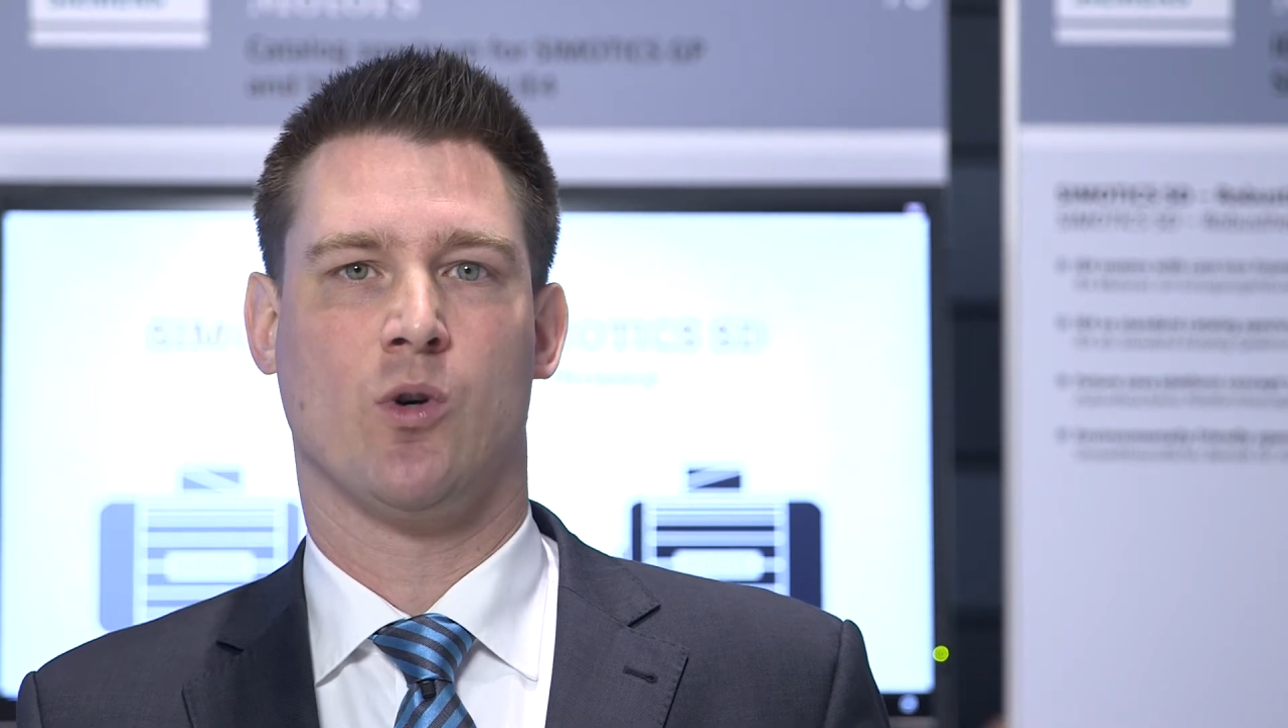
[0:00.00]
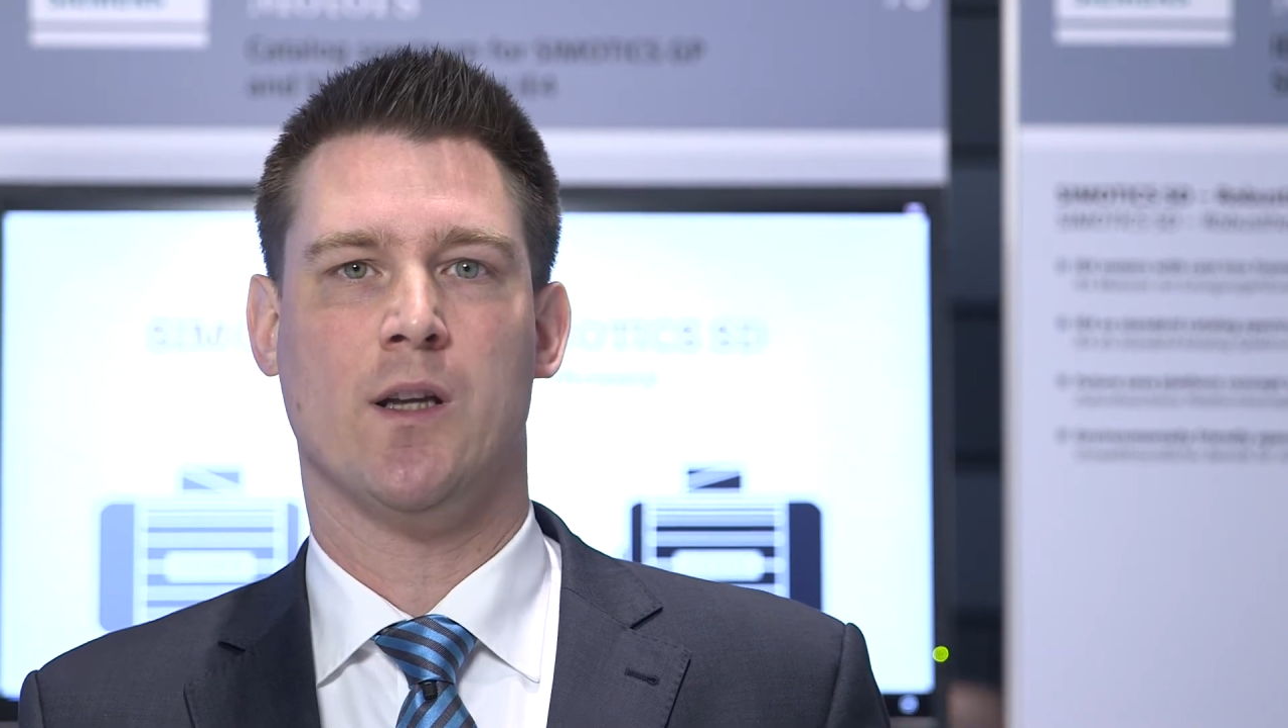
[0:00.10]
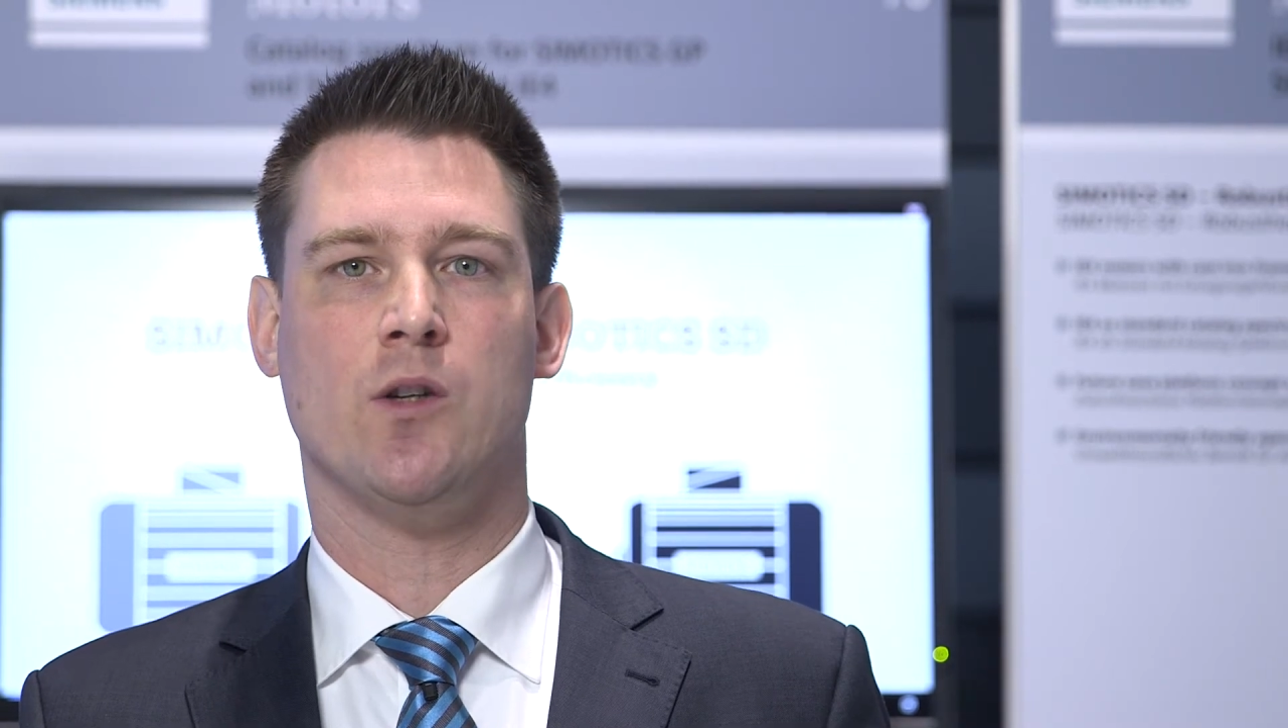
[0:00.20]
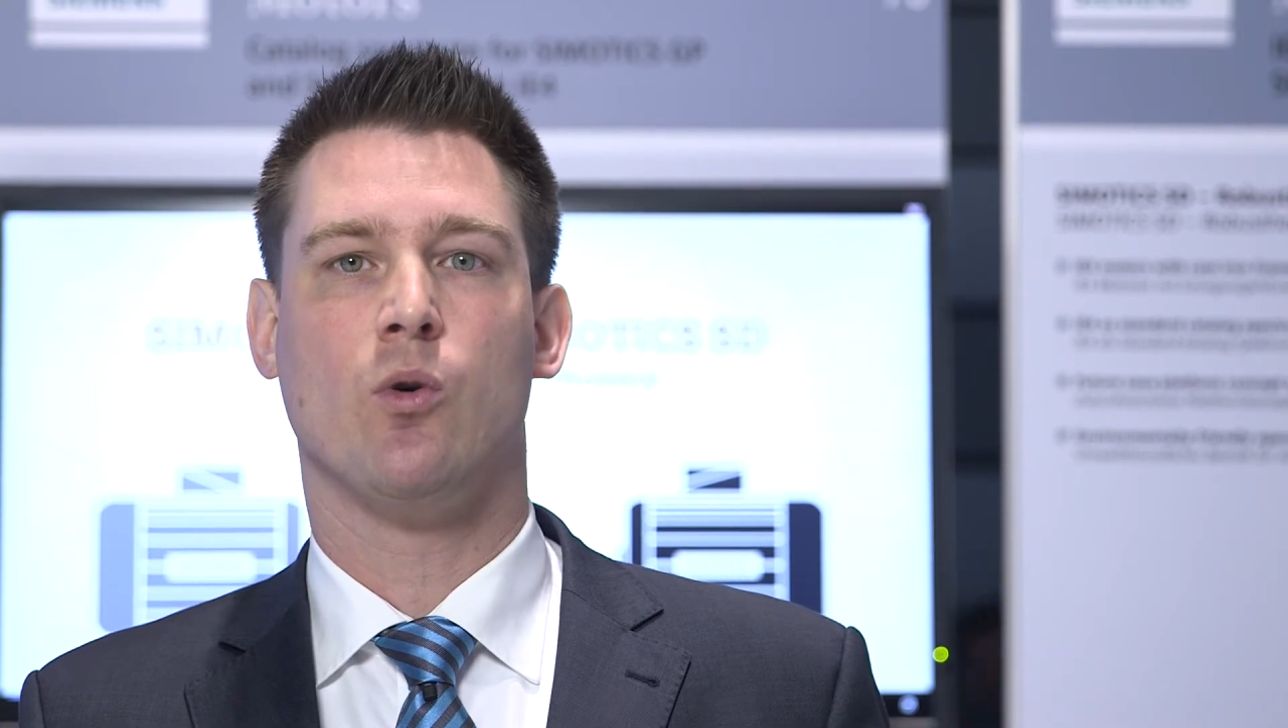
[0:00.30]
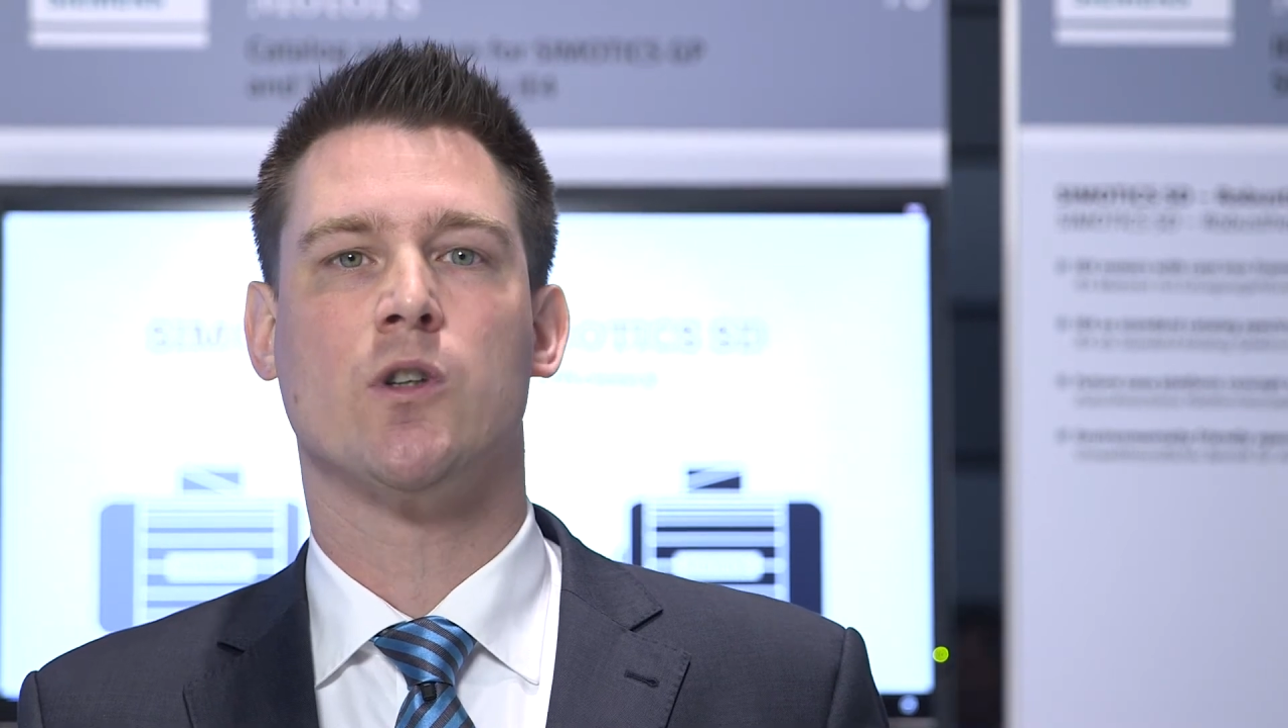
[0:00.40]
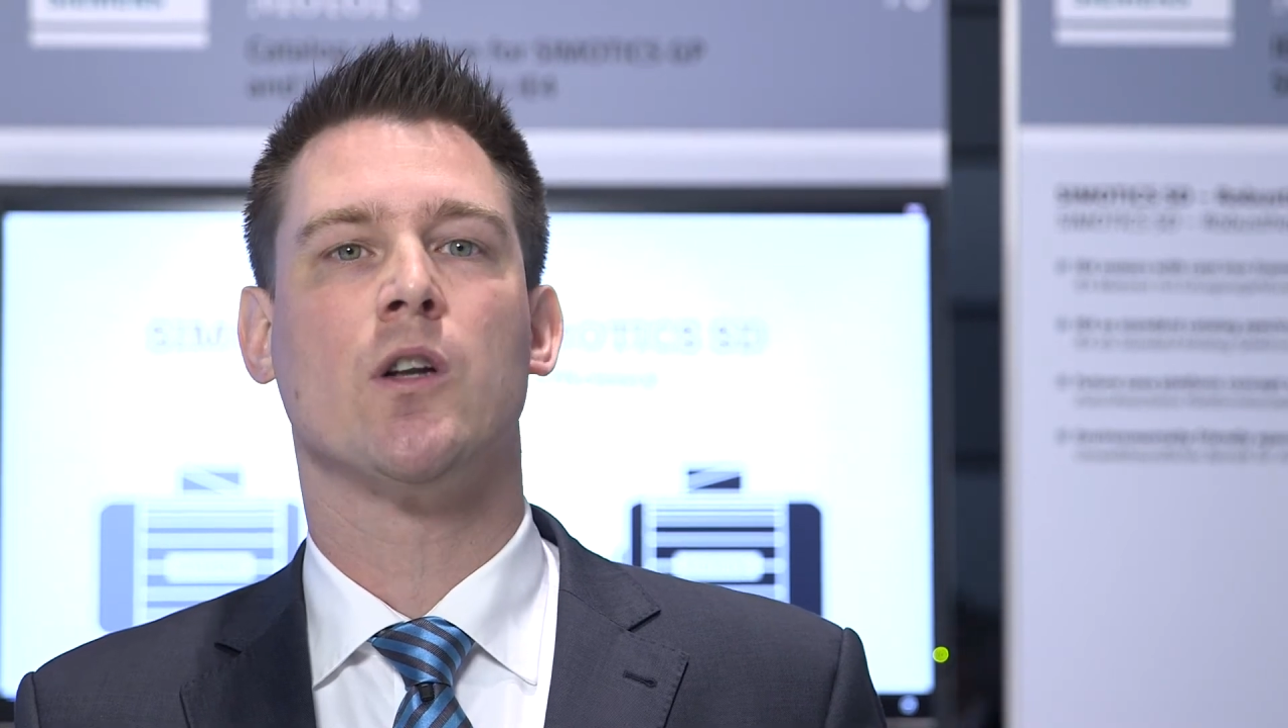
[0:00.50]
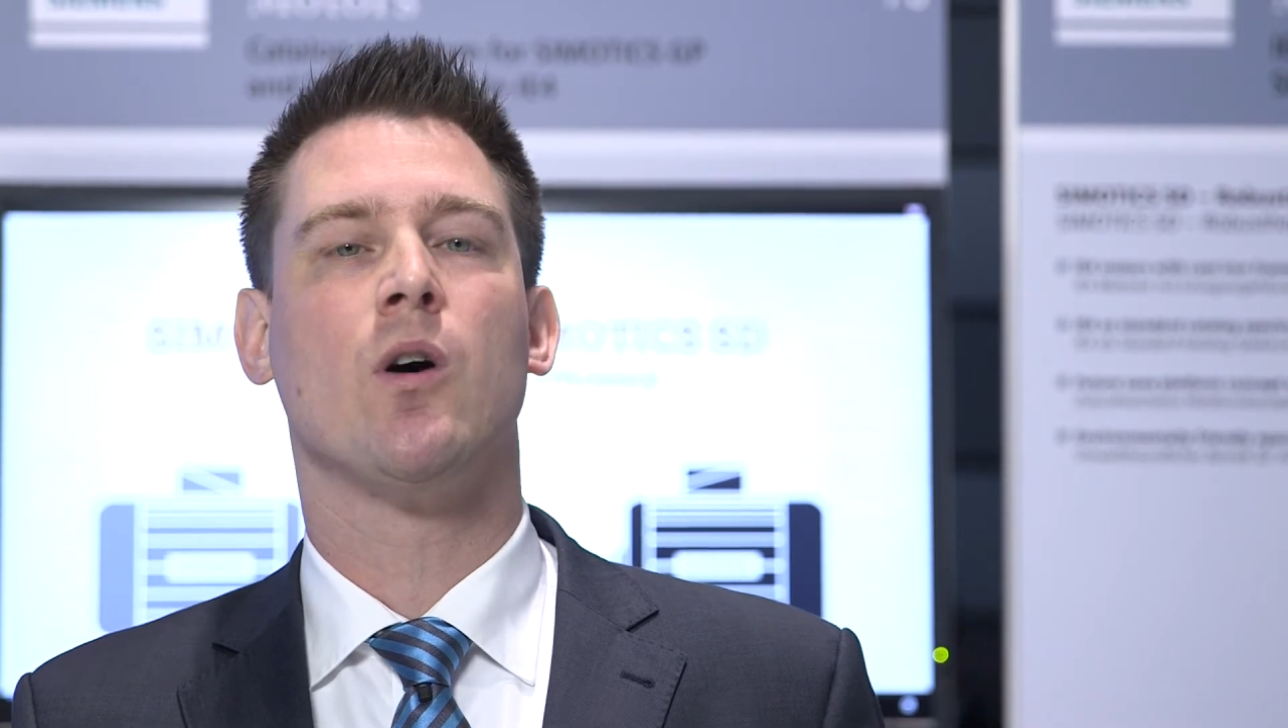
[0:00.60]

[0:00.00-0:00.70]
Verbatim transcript: fans, and